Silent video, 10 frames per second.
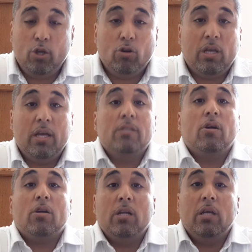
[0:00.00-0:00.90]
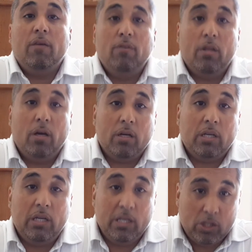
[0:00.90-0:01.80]
Your kids are going to give you the
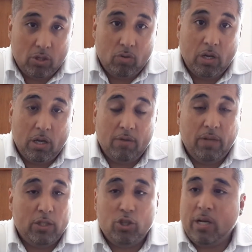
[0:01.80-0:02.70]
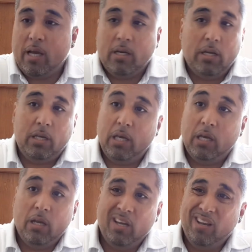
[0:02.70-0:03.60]
unconditional love that you're not going to
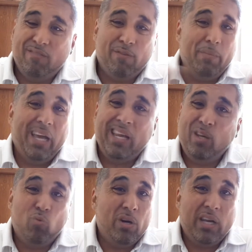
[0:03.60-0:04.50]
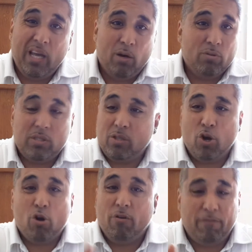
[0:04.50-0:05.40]
get from anyone else.
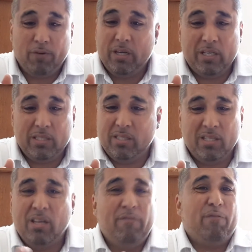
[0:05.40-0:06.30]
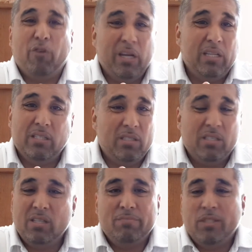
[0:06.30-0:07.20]
Girlfriends, friends,
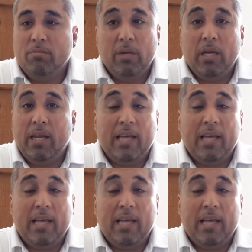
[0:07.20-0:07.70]
man,